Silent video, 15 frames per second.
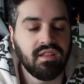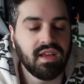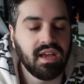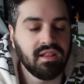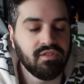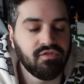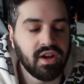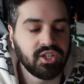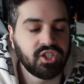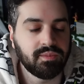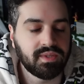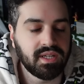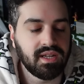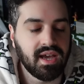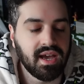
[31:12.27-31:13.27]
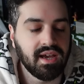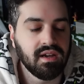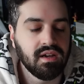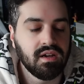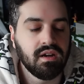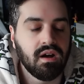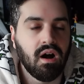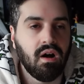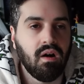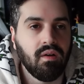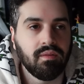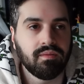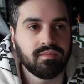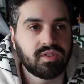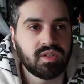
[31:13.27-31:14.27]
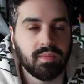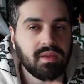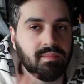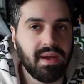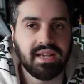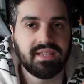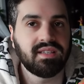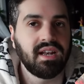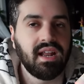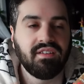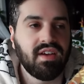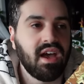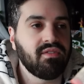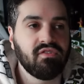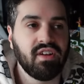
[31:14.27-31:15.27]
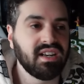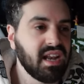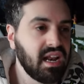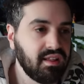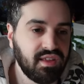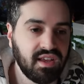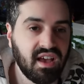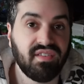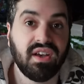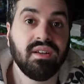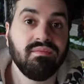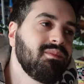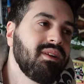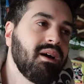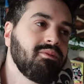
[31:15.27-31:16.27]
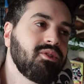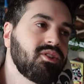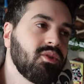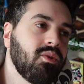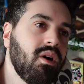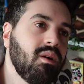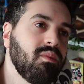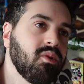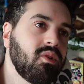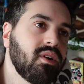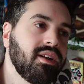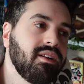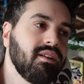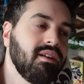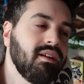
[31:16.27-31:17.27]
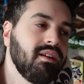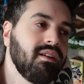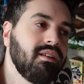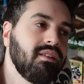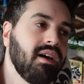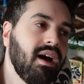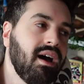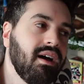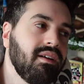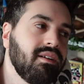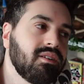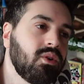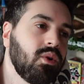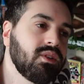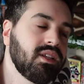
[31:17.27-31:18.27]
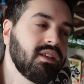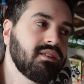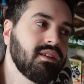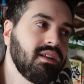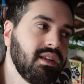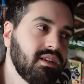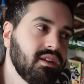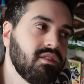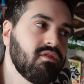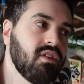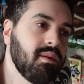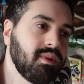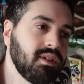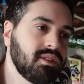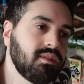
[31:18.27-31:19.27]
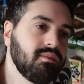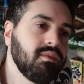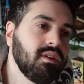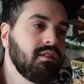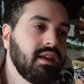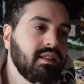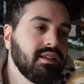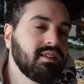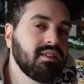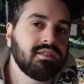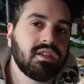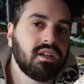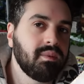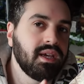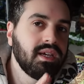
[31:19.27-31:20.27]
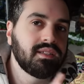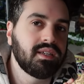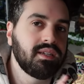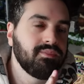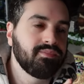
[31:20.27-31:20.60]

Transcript: think the friendships in here are some of the best that I've ever read in anything ever. But now I'm just so heartbroken that Koza's the leader of the rebels. Like, this isn't going to be easy.